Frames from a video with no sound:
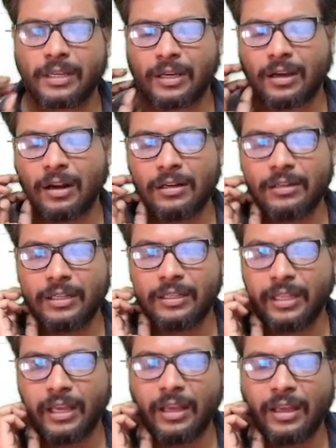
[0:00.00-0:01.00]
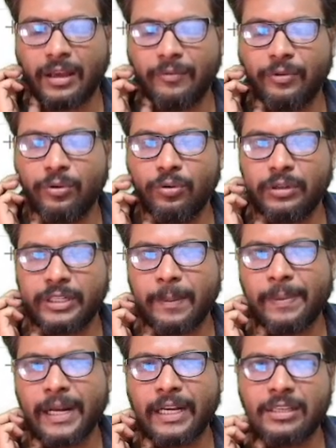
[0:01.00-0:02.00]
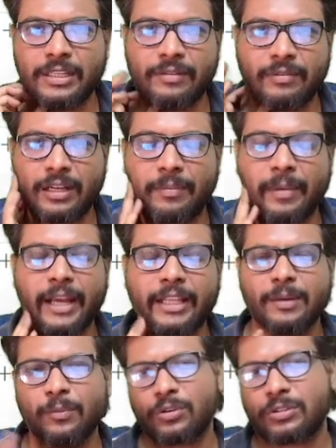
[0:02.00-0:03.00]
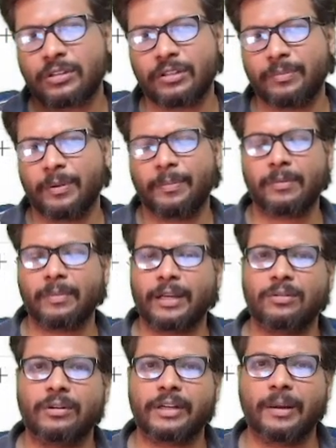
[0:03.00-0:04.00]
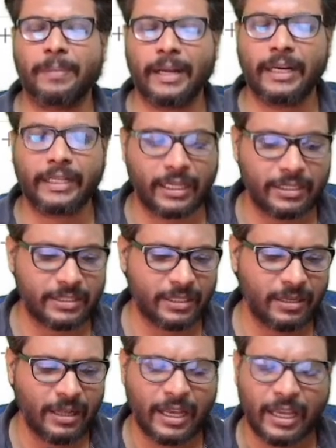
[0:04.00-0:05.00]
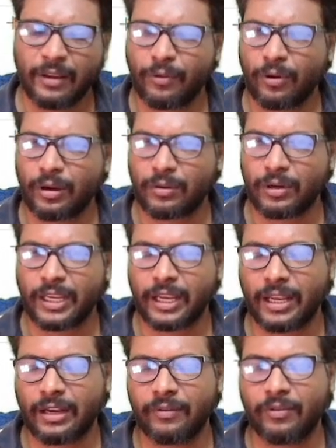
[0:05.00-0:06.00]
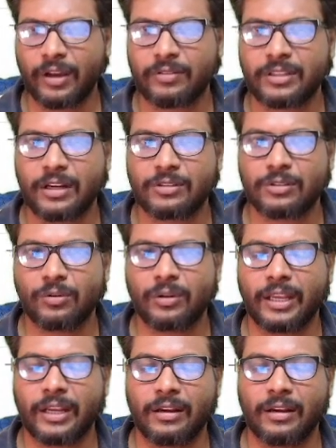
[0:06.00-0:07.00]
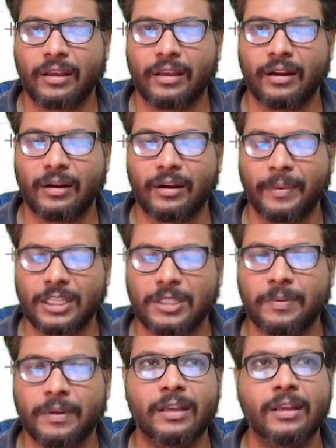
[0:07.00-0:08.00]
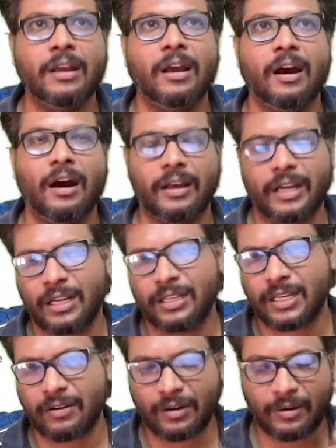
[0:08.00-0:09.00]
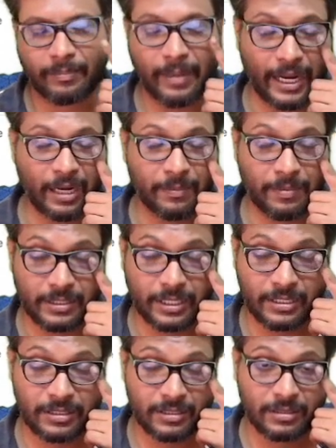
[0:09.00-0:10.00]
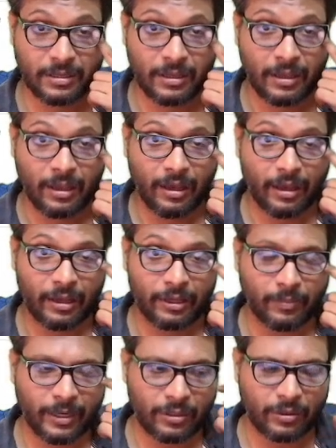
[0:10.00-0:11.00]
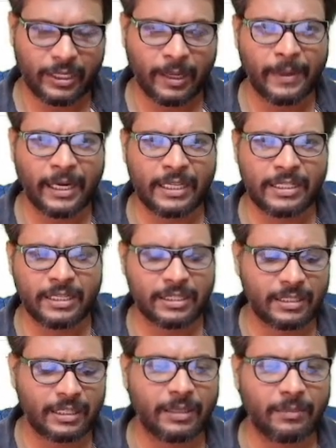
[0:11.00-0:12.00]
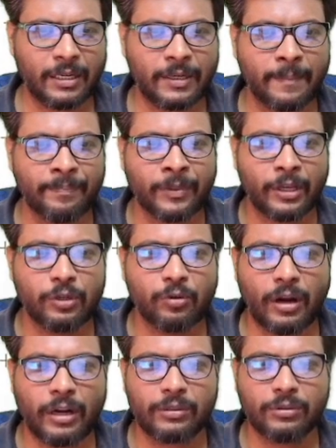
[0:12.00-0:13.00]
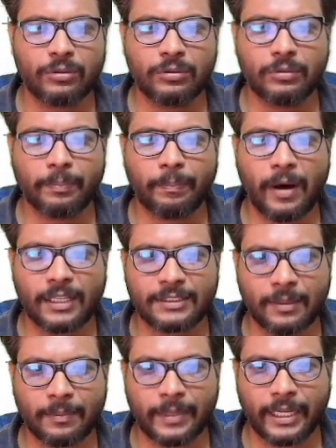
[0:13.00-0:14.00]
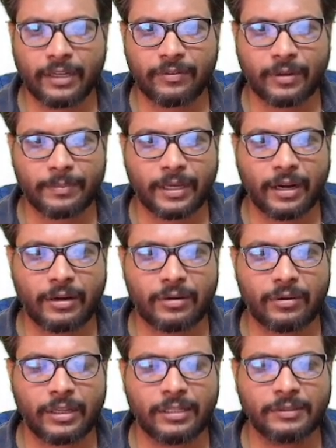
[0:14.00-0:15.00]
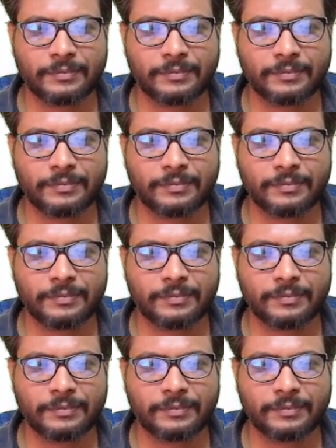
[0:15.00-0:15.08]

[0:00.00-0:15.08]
called the view template engine will come. I think most of the people might know template engine. If you are working in, if you have a chance to work in PHP or any Java backend projects, you might know template engine is nothing but you want to pass some data from the controller